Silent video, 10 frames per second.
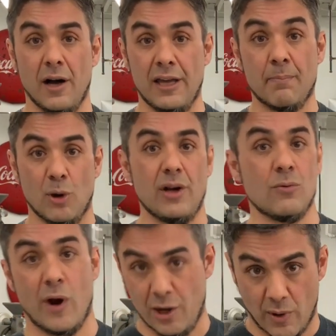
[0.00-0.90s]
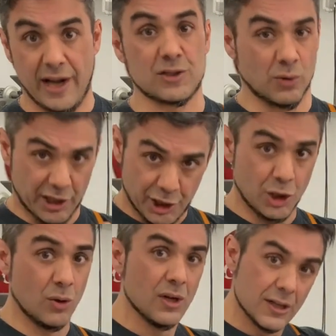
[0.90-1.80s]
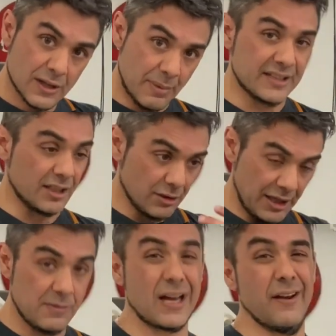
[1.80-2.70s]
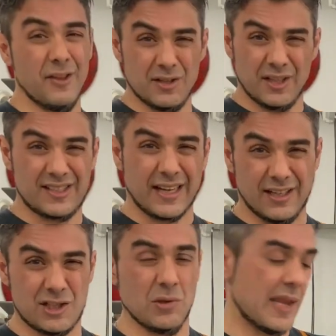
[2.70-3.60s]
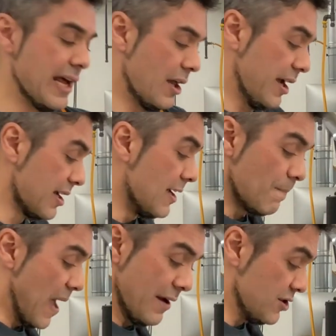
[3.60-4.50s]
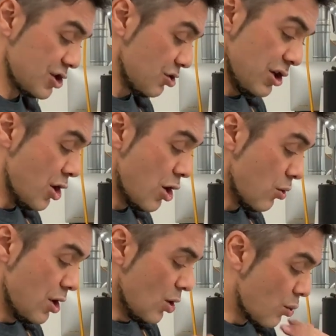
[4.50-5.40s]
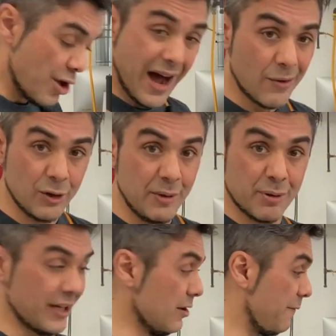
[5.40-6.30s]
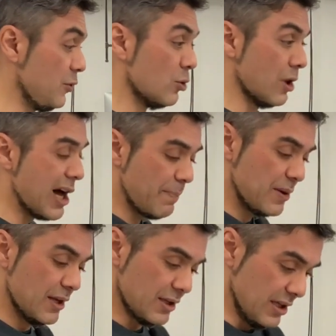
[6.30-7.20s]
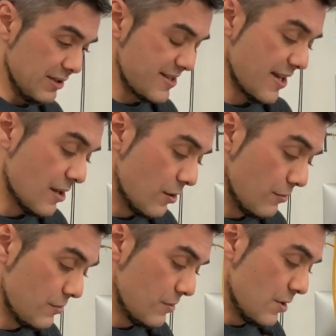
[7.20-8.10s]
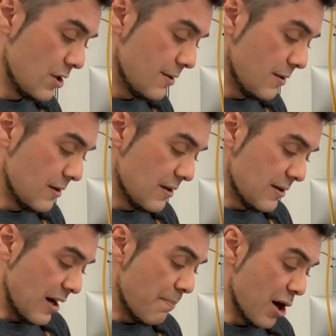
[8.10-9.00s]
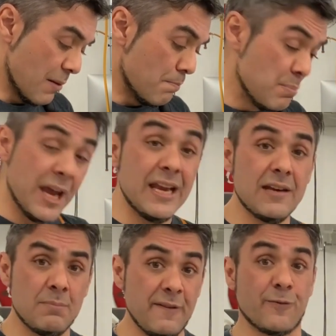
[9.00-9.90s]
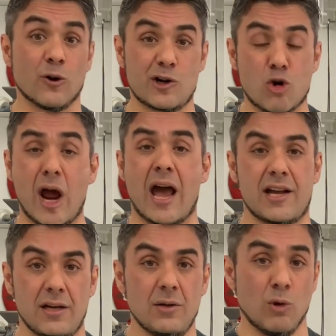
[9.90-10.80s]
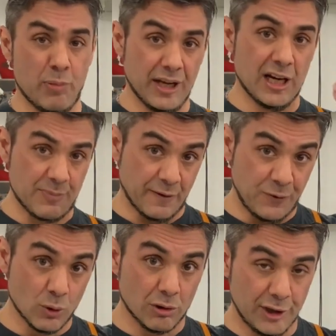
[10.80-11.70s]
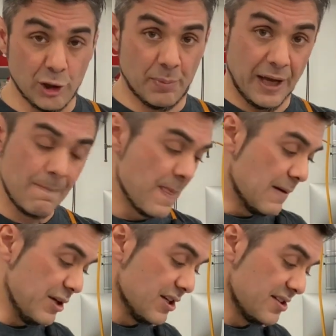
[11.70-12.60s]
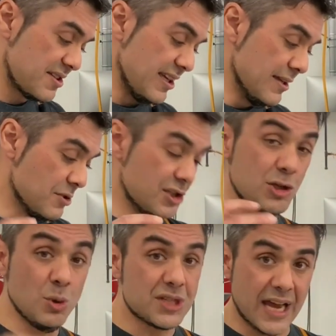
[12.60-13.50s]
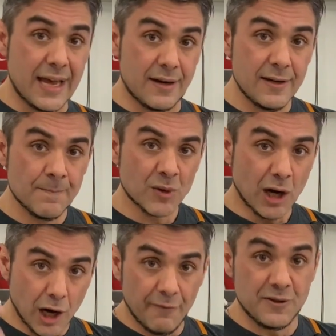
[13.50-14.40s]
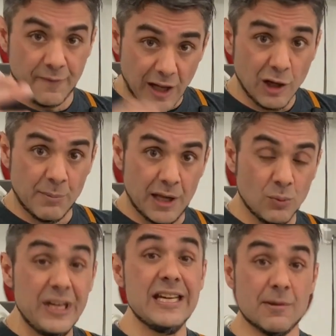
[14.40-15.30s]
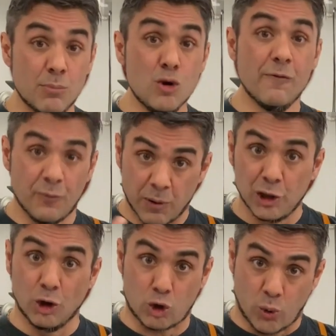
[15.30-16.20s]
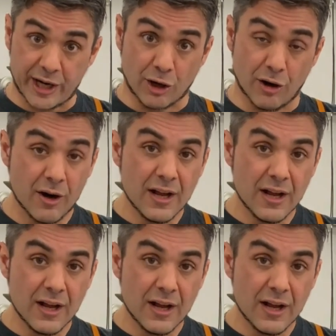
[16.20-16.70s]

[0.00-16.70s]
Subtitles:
input right away. So we're going to do basically kind of the second two that I like. And just so you know, we're not really bringing the fuel up until about a minute before crack. We're bringing up the fuel a little bit because in the 210 of development, we need to move a little quicker